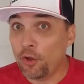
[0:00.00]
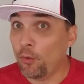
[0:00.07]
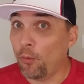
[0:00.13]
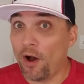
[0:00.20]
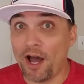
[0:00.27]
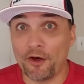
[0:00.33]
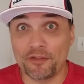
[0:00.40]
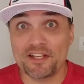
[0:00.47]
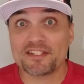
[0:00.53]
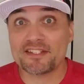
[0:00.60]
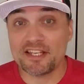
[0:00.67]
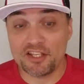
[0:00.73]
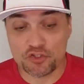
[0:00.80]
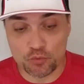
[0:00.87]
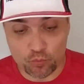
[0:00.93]
Wow, this
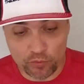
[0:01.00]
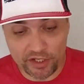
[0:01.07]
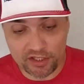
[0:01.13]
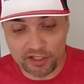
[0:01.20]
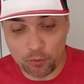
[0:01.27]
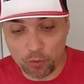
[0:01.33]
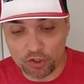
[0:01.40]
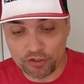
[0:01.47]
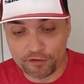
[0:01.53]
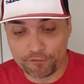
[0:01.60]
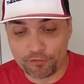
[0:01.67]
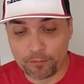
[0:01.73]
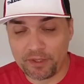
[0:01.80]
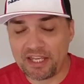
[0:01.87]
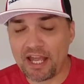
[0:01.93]
is really working
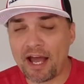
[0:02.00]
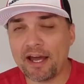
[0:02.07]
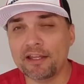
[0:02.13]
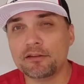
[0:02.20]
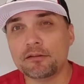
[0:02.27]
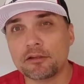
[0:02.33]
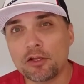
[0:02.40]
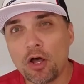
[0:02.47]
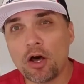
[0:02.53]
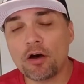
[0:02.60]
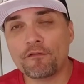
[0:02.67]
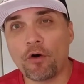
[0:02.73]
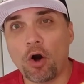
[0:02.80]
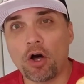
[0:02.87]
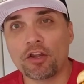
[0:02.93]
for me. I
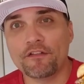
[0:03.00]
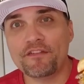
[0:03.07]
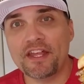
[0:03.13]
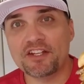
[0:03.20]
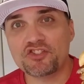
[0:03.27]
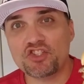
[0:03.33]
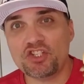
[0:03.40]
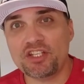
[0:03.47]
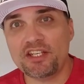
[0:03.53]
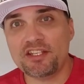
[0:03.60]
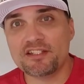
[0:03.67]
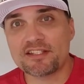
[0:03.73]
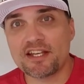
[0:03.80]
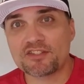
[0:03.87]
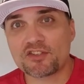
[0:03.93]
love all of that
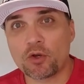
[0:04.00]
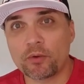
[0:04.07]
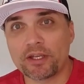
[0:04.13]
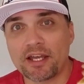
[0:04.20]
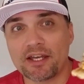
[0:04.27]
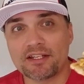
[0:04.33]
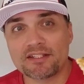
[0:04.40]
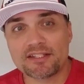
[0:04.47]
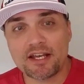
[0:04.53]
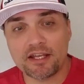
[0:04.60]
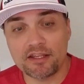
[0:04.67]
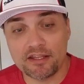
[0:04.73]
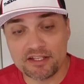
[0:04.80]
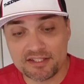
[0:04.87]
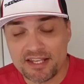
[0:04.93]
cheese that's going on inside
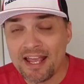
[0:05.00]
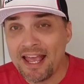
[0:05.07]
of this.